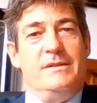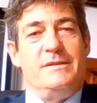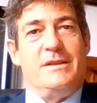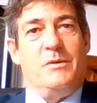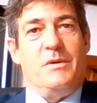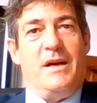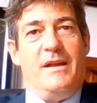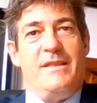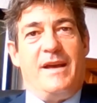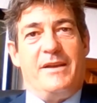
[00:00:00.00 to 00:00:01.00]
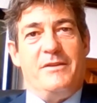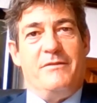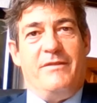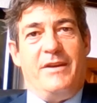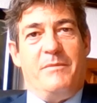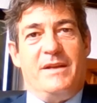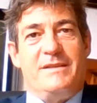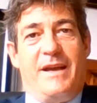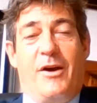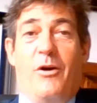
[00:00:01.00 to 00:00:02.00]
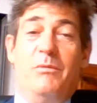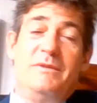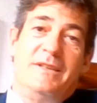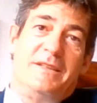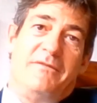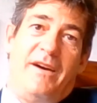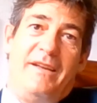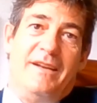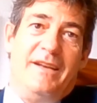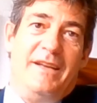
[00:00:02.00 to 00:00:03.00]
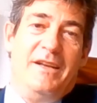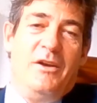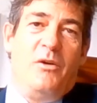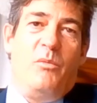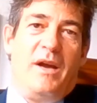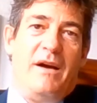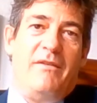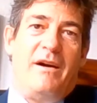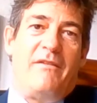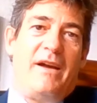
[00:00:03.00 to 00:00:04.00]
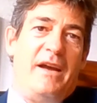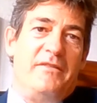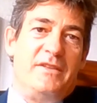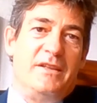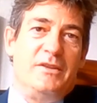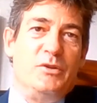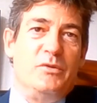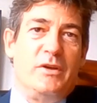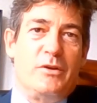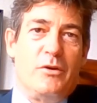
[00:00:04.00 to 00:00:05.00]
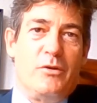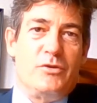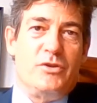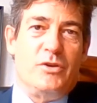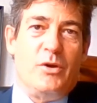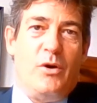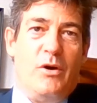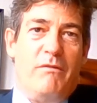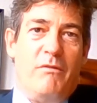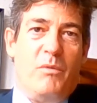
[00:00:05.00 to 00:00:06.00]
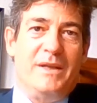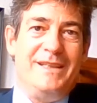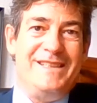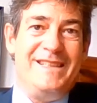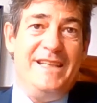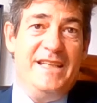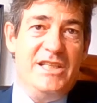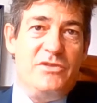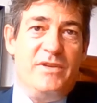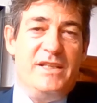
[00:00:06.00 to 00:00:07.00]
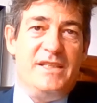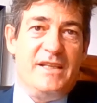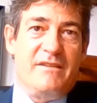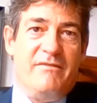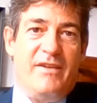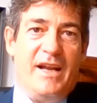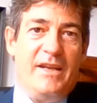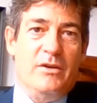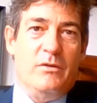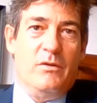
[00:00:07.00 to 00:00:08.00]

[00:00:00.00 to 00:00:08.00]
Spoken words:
So I thank you very much. I hope that finally we have arrived to the conclusion of what is the intrinsic value